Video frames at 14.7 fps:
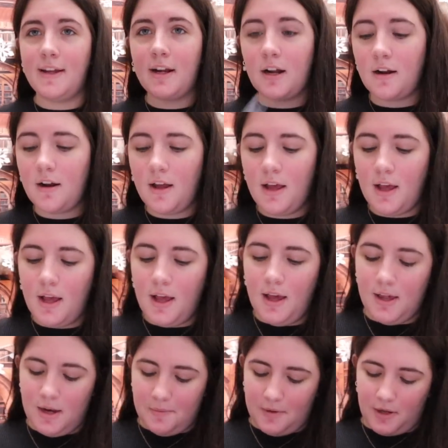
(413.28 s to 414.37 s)
here.
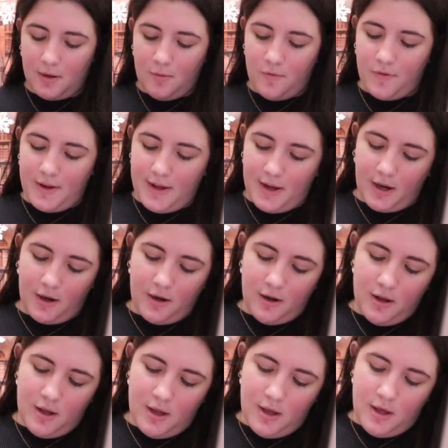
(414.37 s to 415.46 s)
And I'm going to come over
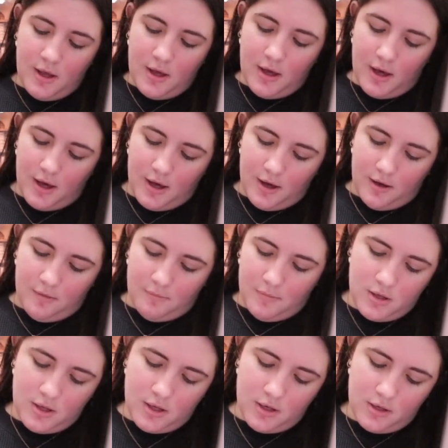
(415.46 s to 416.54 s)
here.
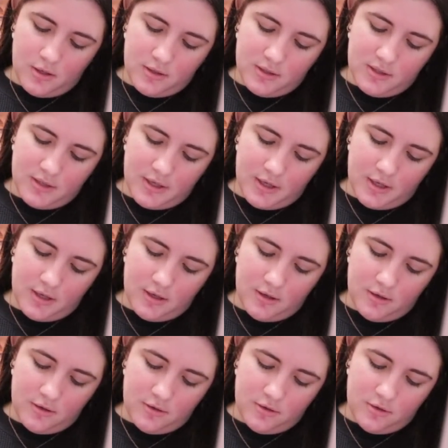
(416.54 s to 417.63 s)
And
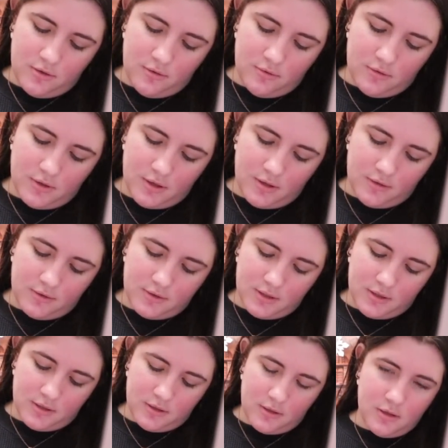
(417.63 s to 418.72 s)
say
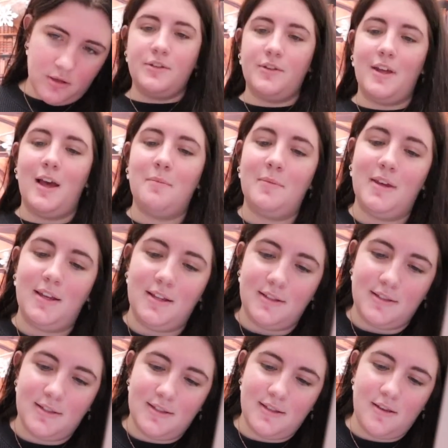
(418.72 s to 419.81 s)
2,000. So that
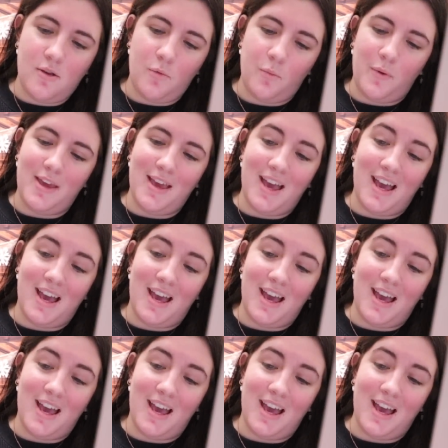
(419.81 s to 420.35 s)
means we